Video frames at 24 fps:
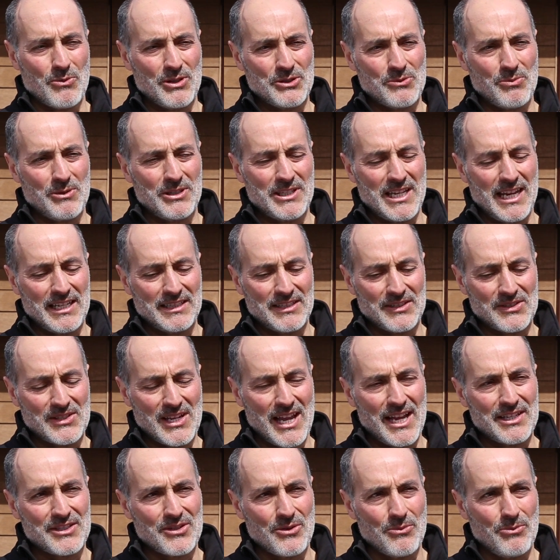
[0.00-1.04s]
Once we take the
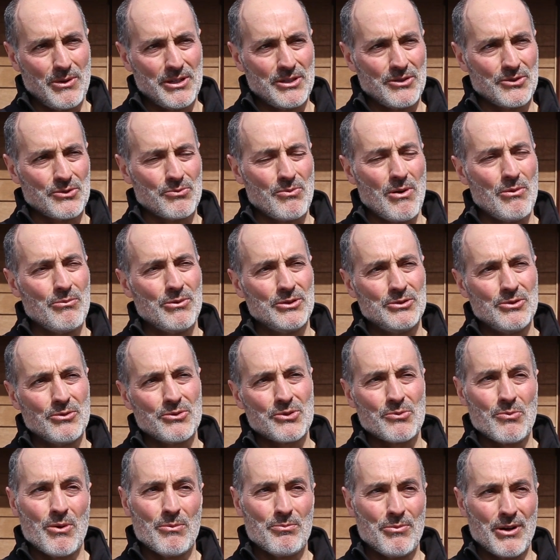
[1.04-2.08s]
size of the windows, what we'll do
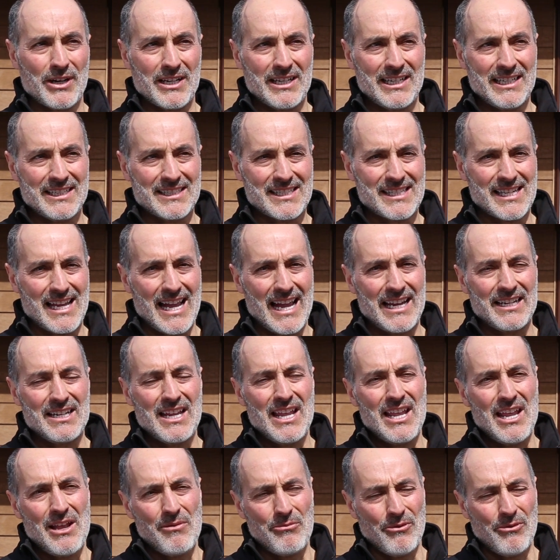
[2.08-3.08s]
is we'll bring it inside,